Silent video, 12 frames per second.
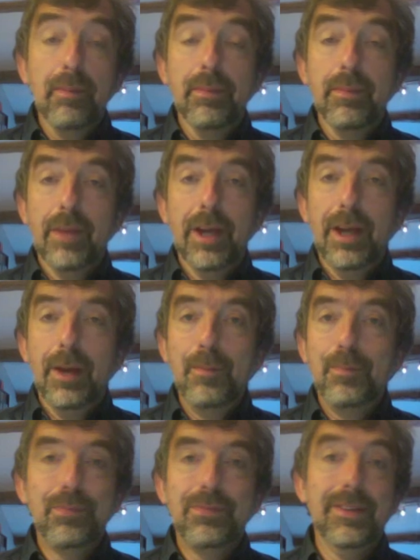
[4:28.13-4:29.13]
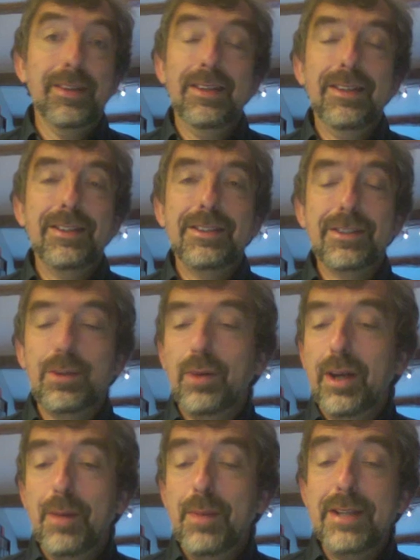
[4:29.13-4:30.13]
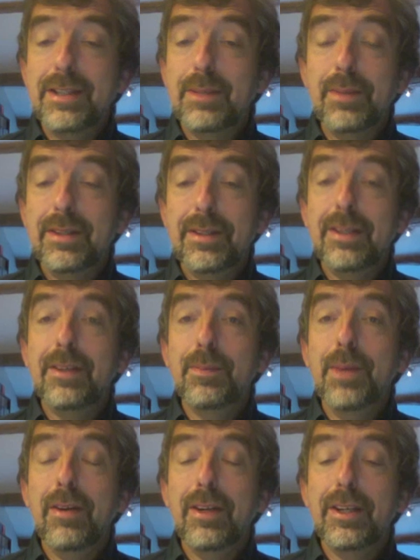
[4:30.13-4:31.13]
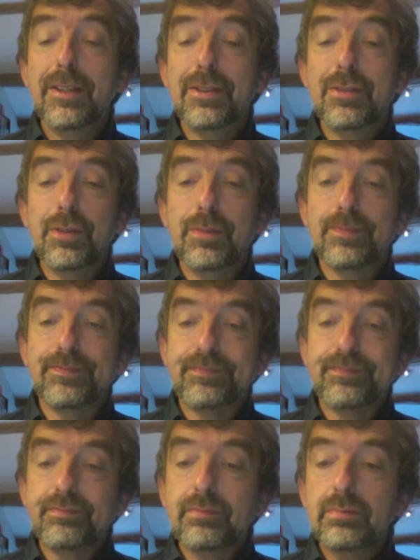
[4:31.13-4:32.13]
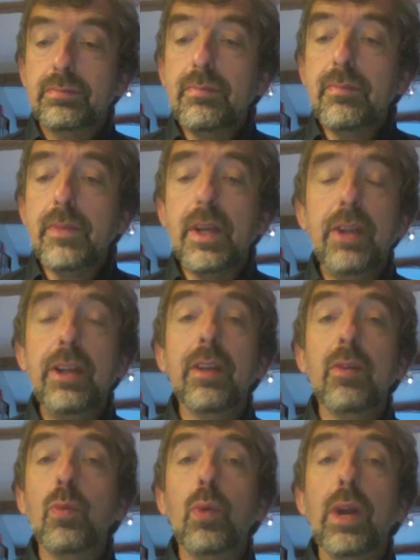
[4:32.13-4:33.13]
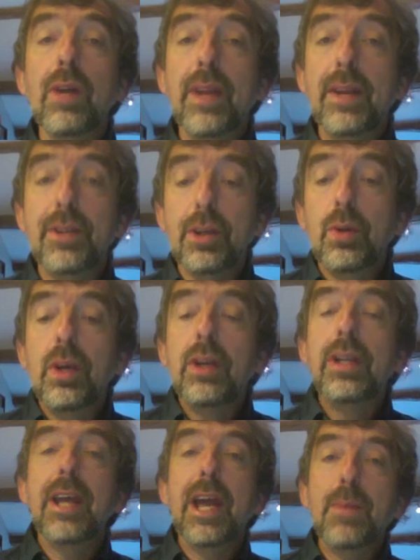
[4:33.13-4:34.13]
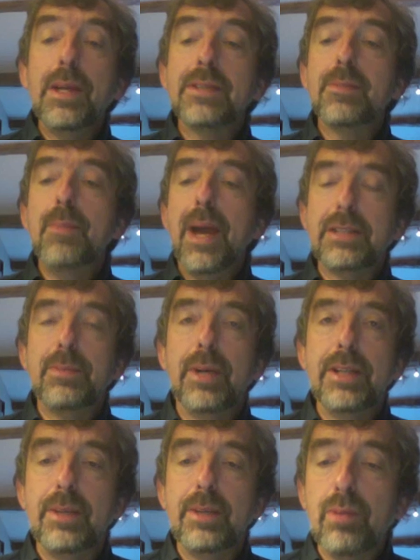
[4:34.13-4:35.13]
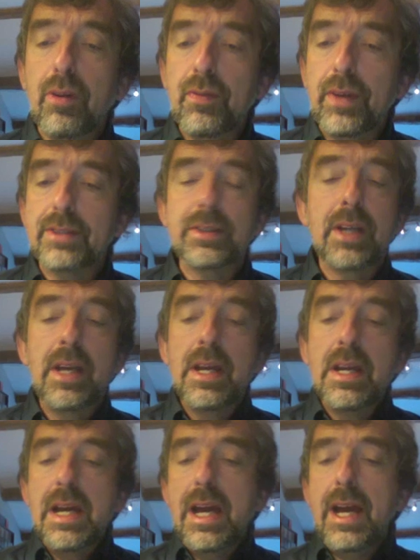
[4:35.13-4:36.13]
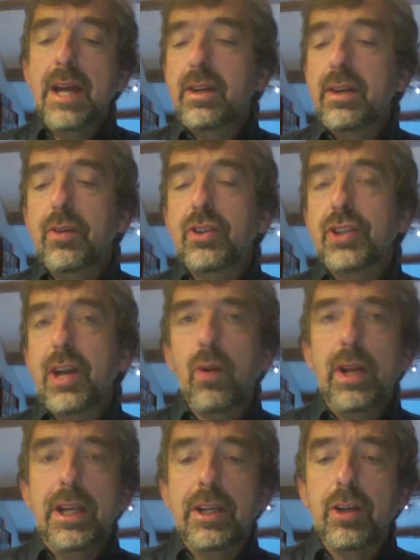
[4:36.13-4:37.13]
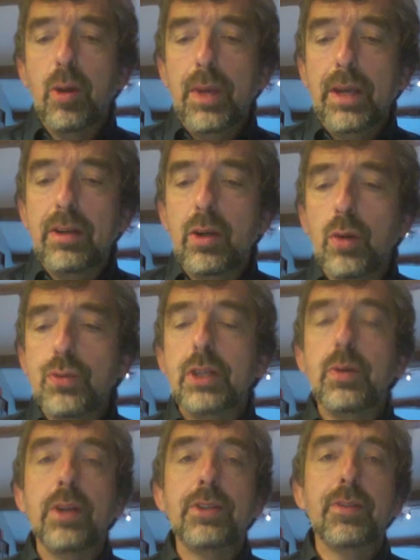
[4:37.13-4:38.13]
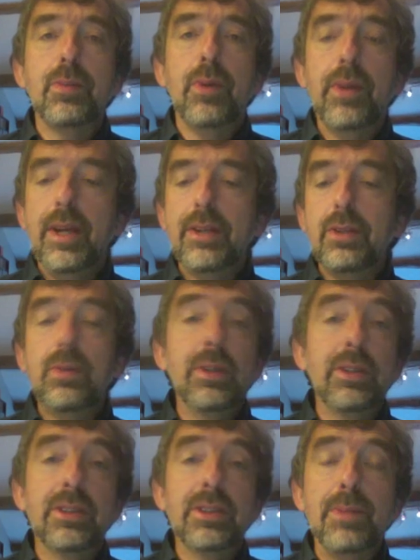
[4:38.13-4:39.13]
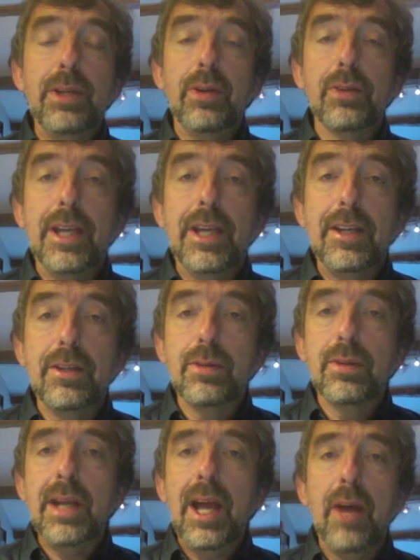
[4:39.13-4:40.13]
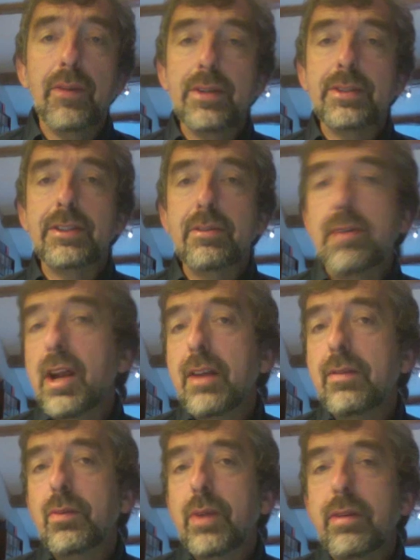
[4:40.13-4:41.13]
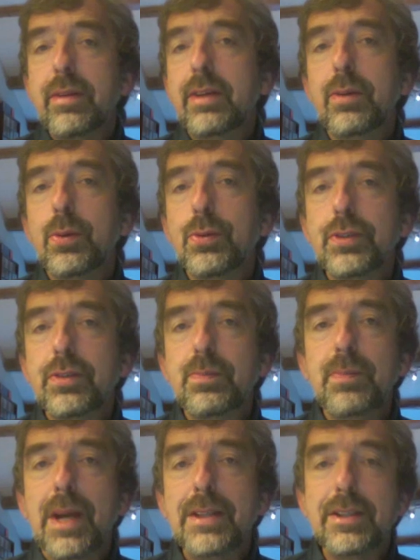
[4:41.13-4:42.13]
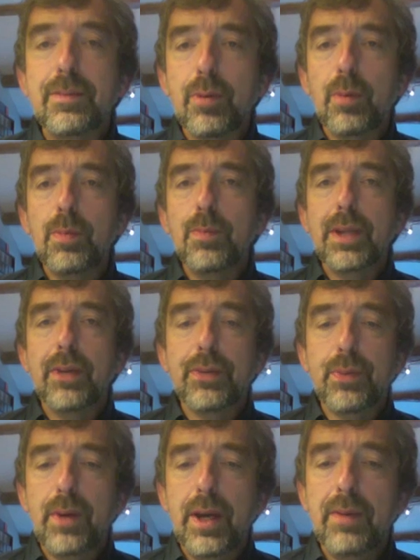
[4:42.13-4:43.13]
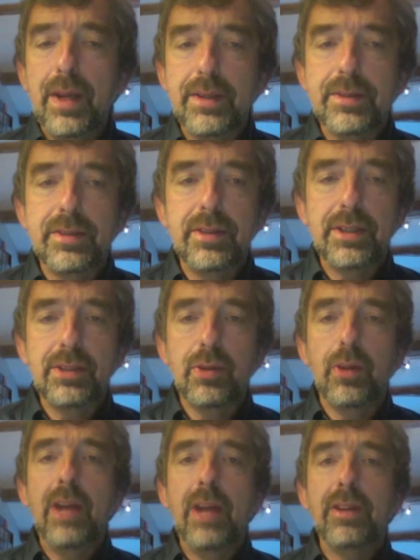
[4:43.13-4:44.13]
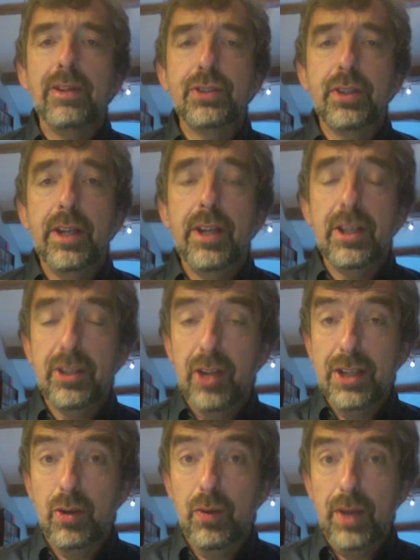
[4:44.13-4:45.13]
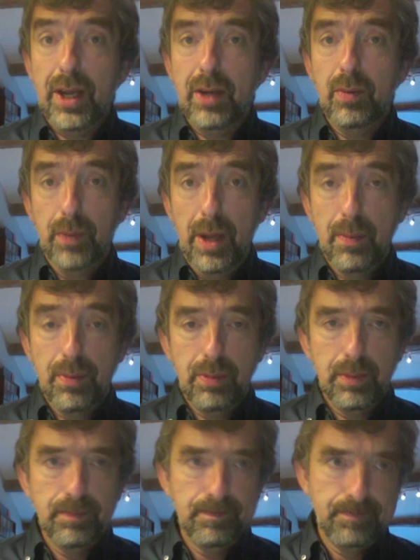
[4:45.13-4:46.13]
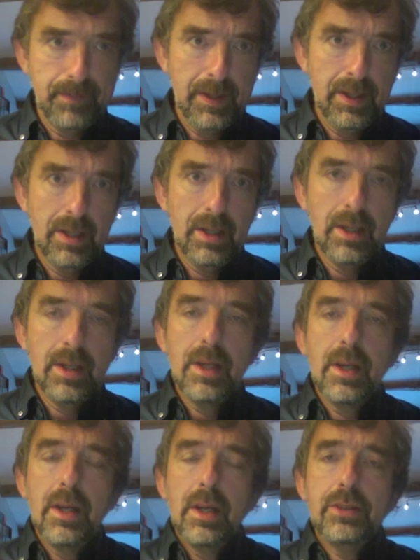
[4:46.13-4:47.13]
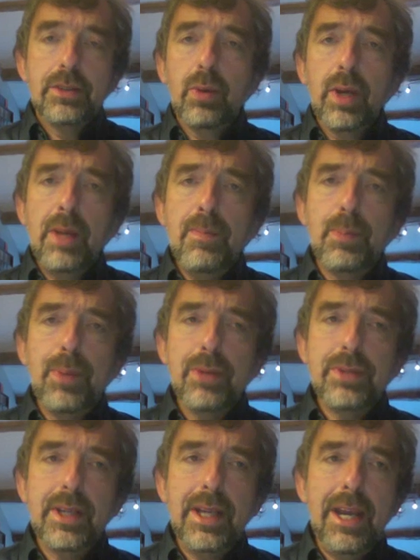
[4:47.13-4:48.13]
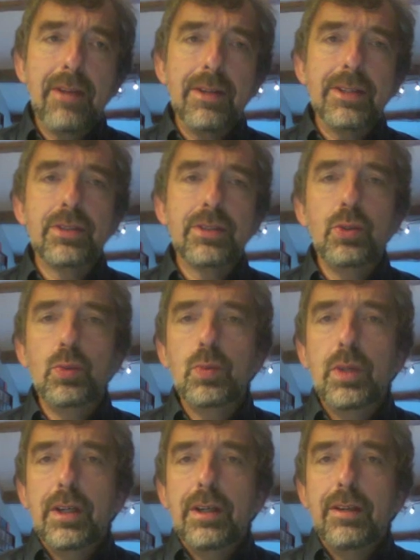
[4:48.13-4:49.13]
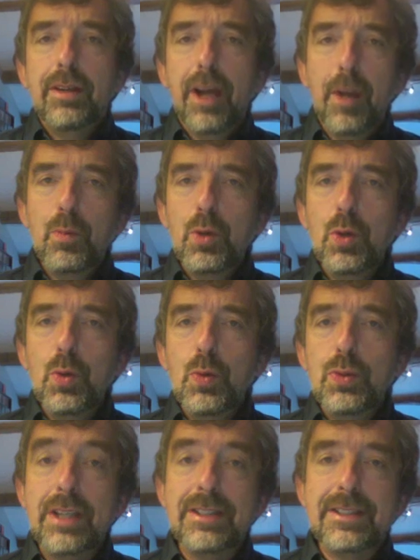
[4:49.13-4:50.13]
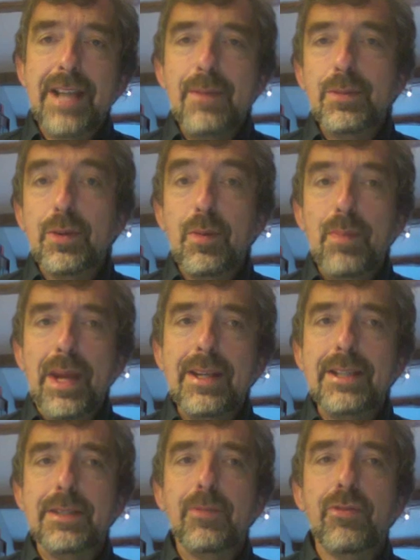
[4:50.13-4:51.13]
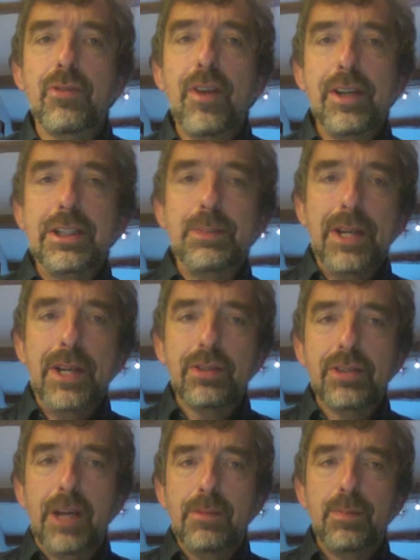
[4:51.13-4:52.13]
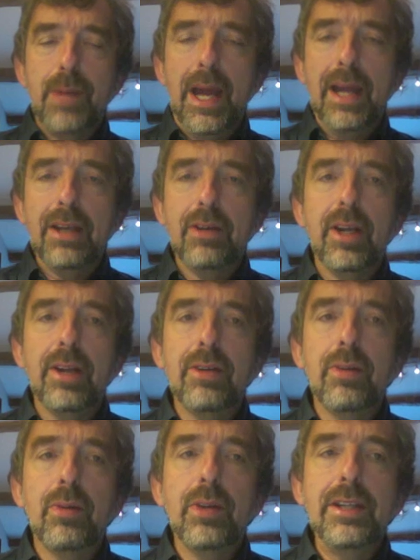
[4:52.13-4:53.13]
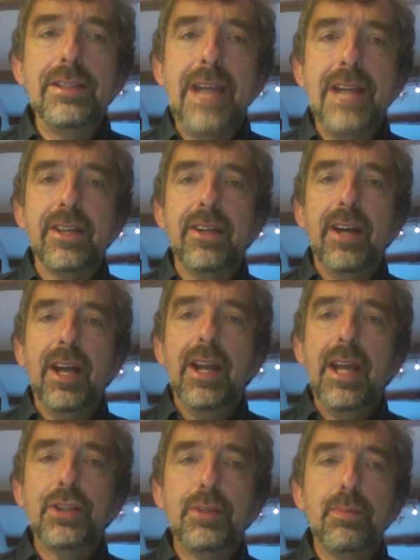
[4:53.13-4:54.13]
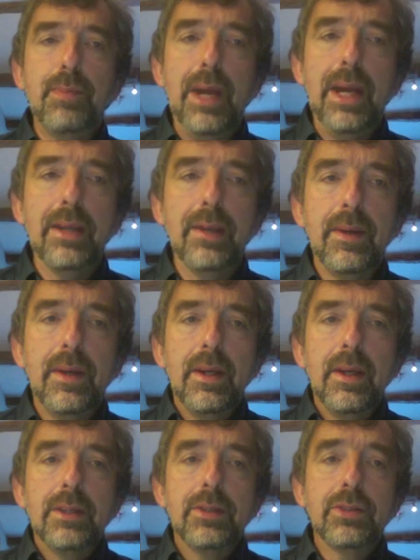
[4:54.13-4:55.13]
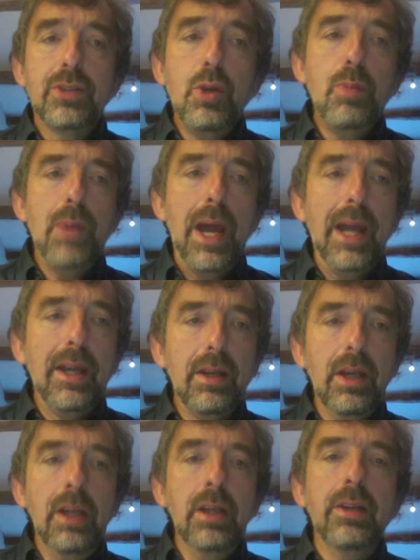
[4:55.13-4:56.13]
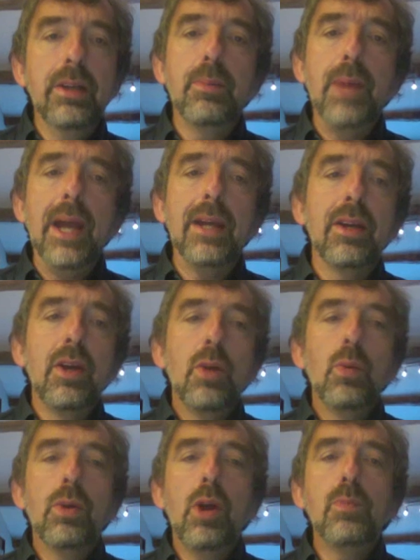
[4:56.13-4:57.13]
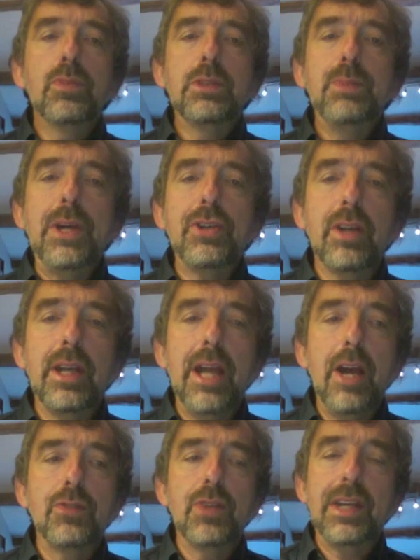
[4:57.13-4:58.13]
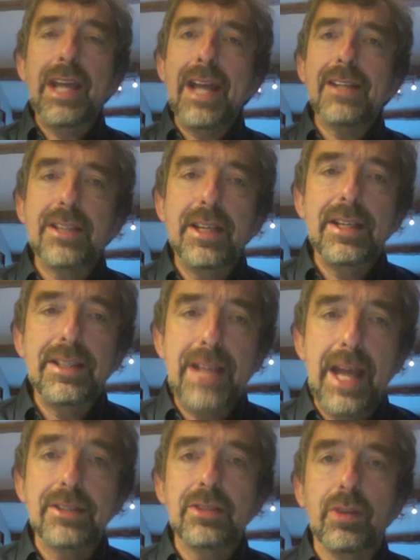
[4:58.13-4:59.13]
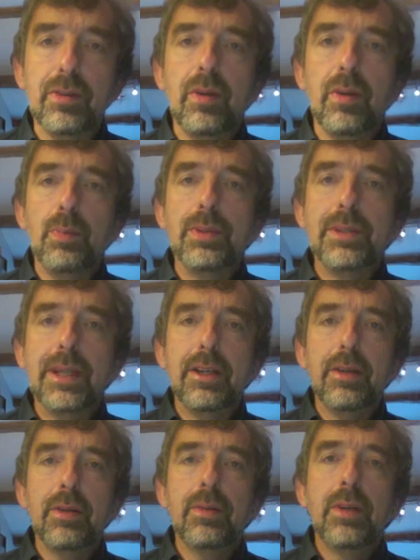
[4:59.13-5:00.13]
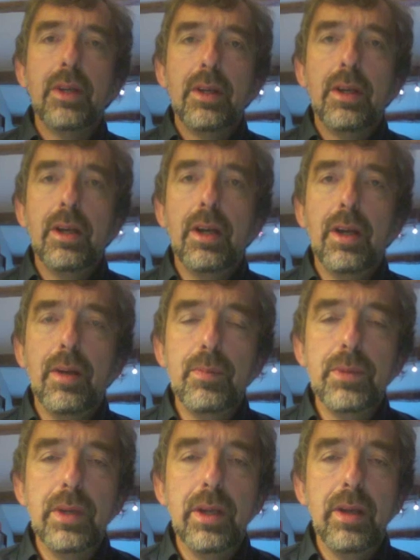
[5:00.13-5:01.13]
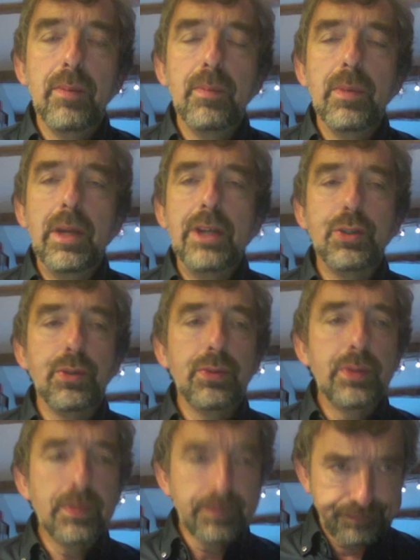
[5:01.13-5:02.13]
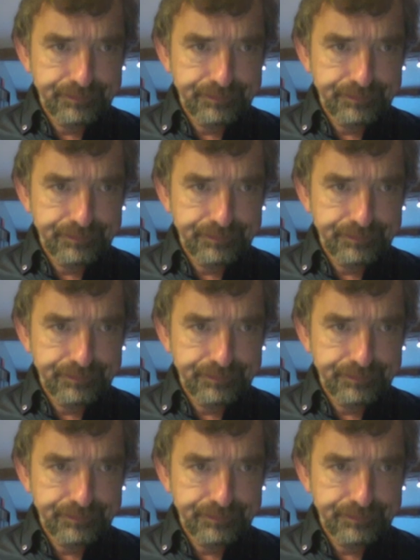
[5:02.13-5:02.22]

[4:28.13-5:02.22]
This is quite amazing, but it apparently is true. Whatever they do, the aim is maximizing profits, and the general economic consequences of what they do are simply not taking into account. This is irrelevant whether it causes massive problems elsewhere. That's not their issue. That's not their problem. So what I'm proposing here is to use the same sort of mechanism for a very special type of bank, I call the Debt Annihilation Bank. So it's a new bank. The bank would open special accounts for cancelling debts on particular issues.